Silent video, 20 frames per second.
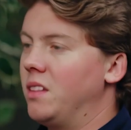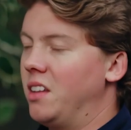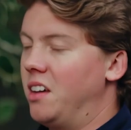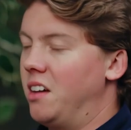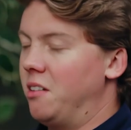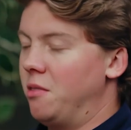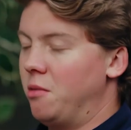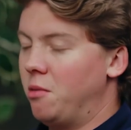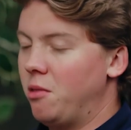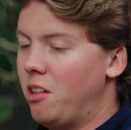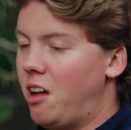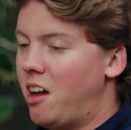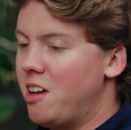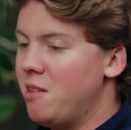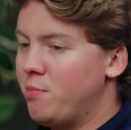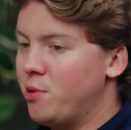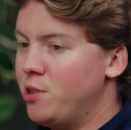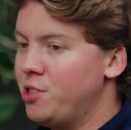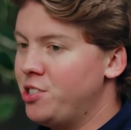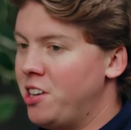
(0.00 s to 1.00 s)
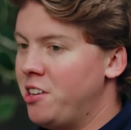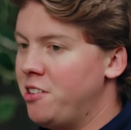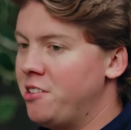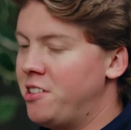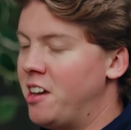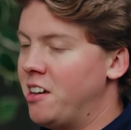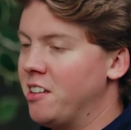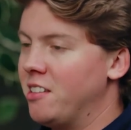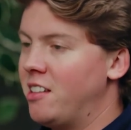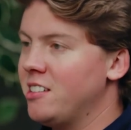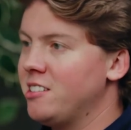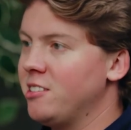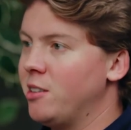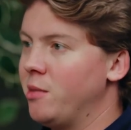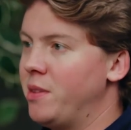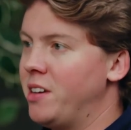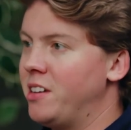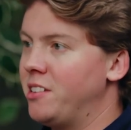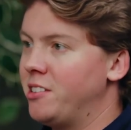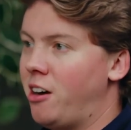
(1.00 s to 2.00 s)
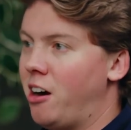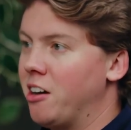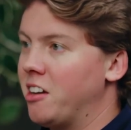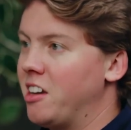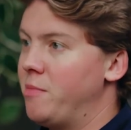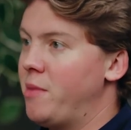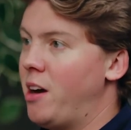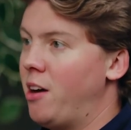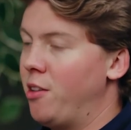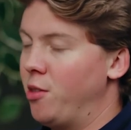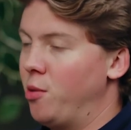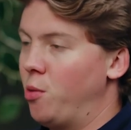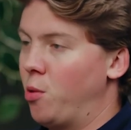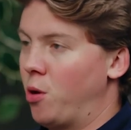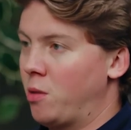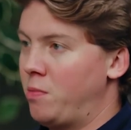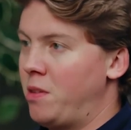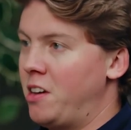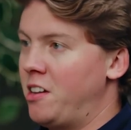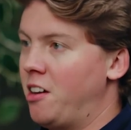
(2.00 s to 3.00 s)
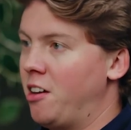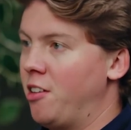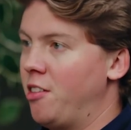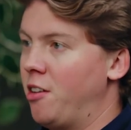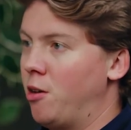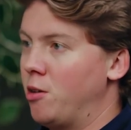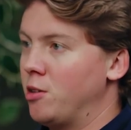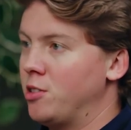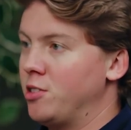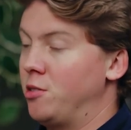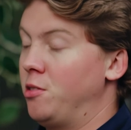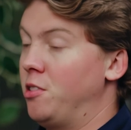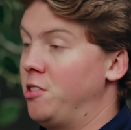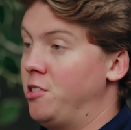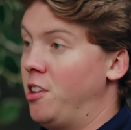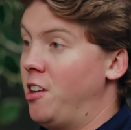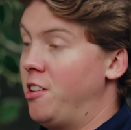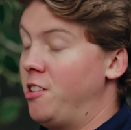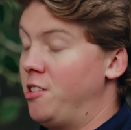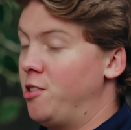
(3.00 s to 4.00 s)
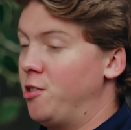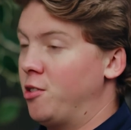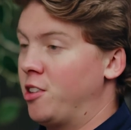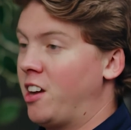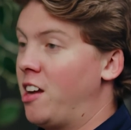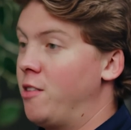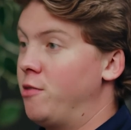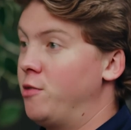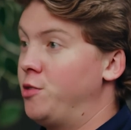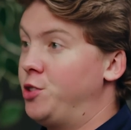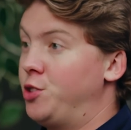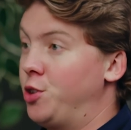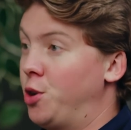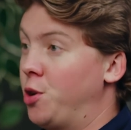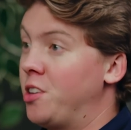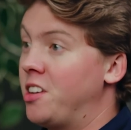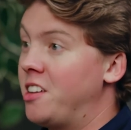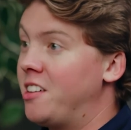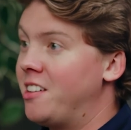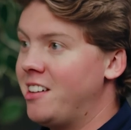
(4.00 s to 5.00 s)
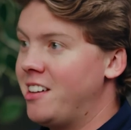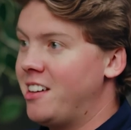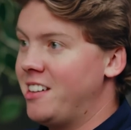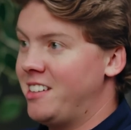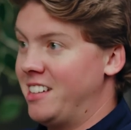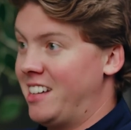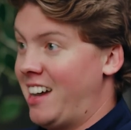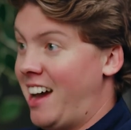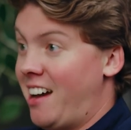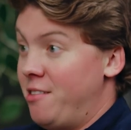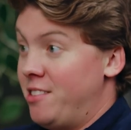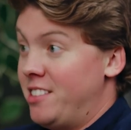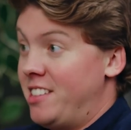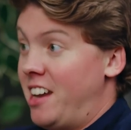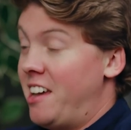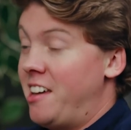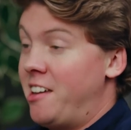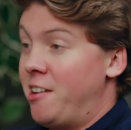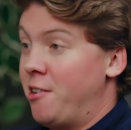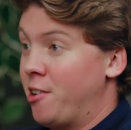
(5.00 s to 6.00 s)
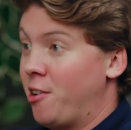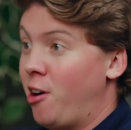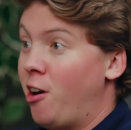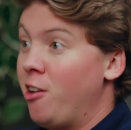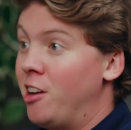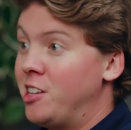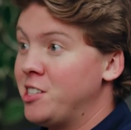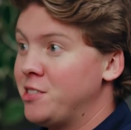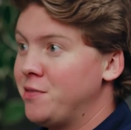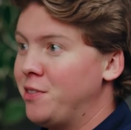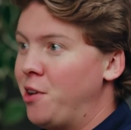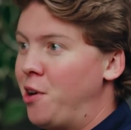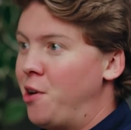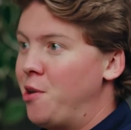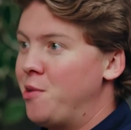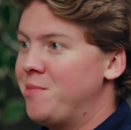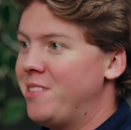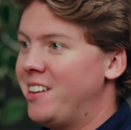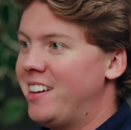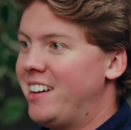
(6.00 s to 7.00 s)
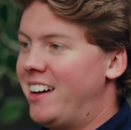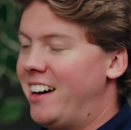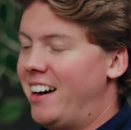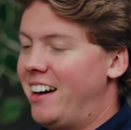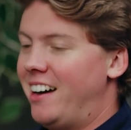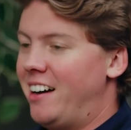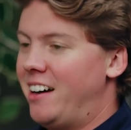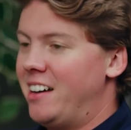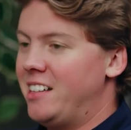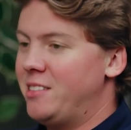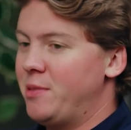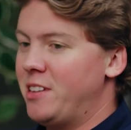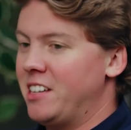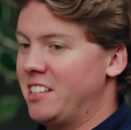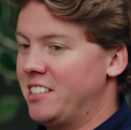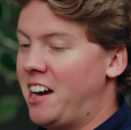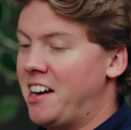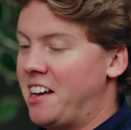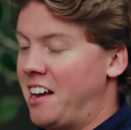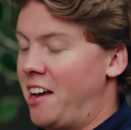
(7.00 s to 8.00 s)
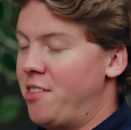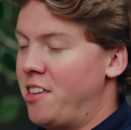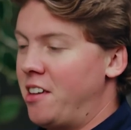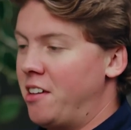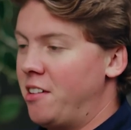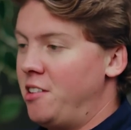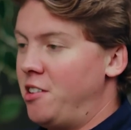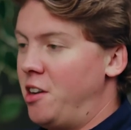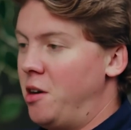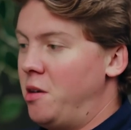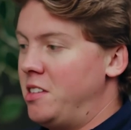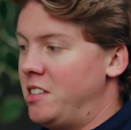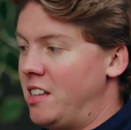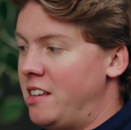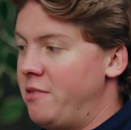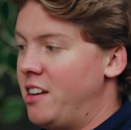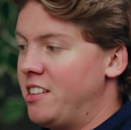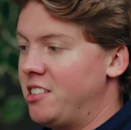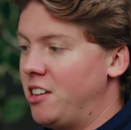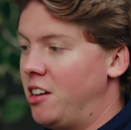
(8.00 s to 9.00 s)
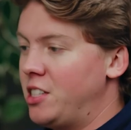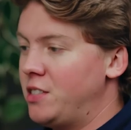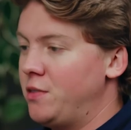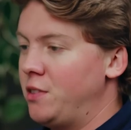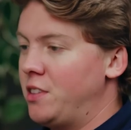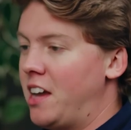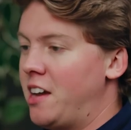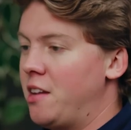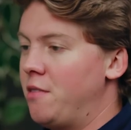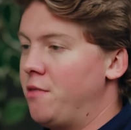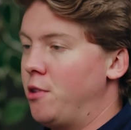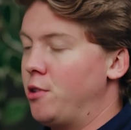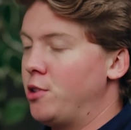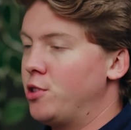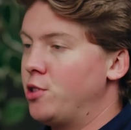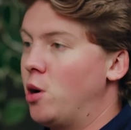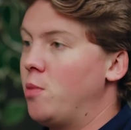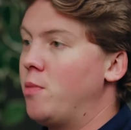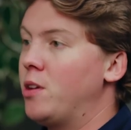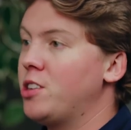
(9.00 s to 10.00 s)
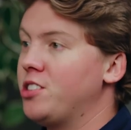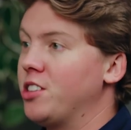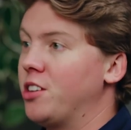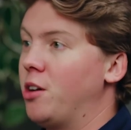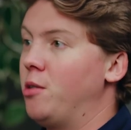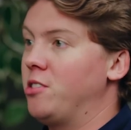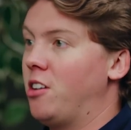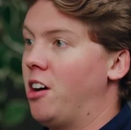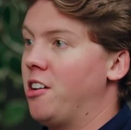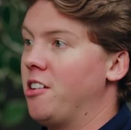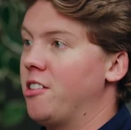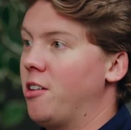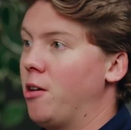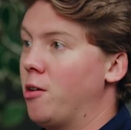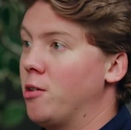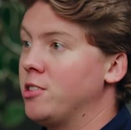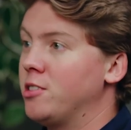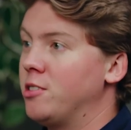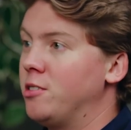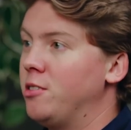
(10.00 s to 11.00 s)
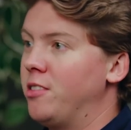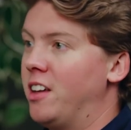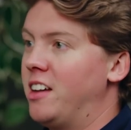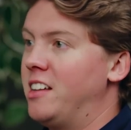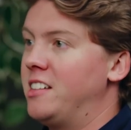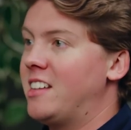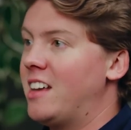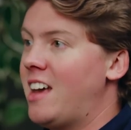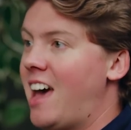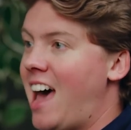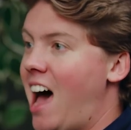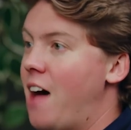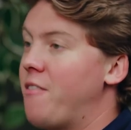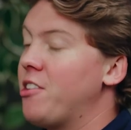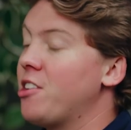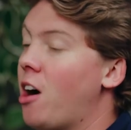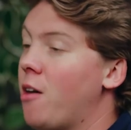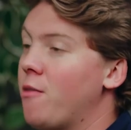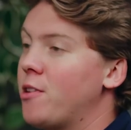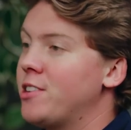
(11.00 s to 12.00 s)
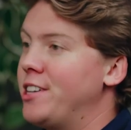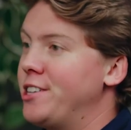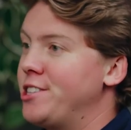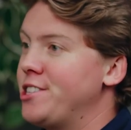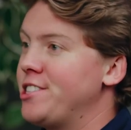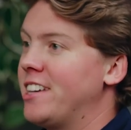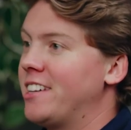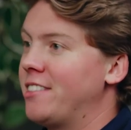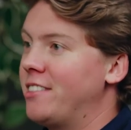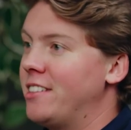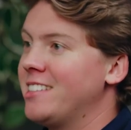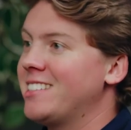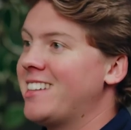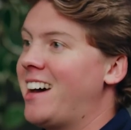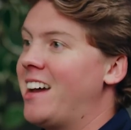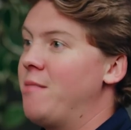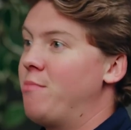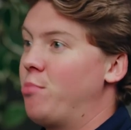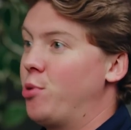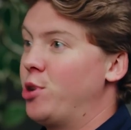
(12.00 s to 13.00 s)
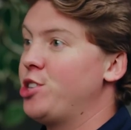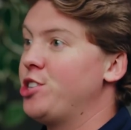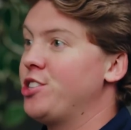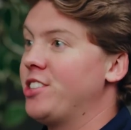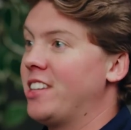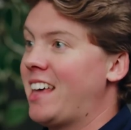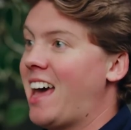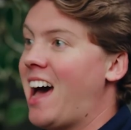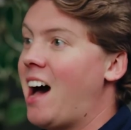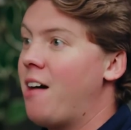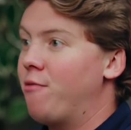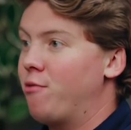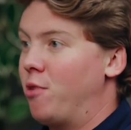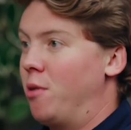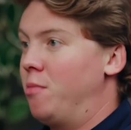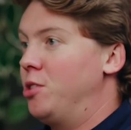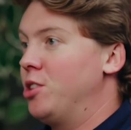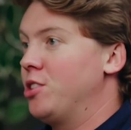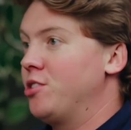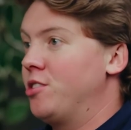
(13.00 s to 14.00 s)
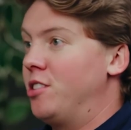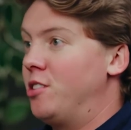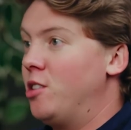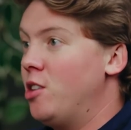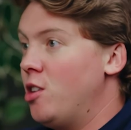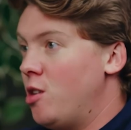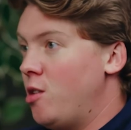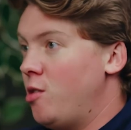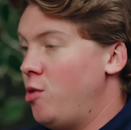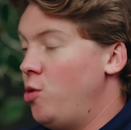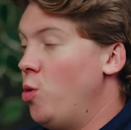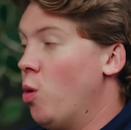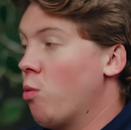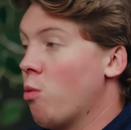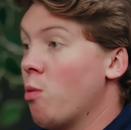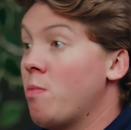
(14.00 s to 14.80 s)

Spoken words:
Yeah, well, I appreciate you taking the last little bit talking about the work being done on the Arsenal and your kind of journey to kind of stay here and call Huntsville home. It's been exciting. I think, even as a Huntsville native, there's so much that goes on the Arsenal that it's having conversations like this kind of bridges the gap from just the normal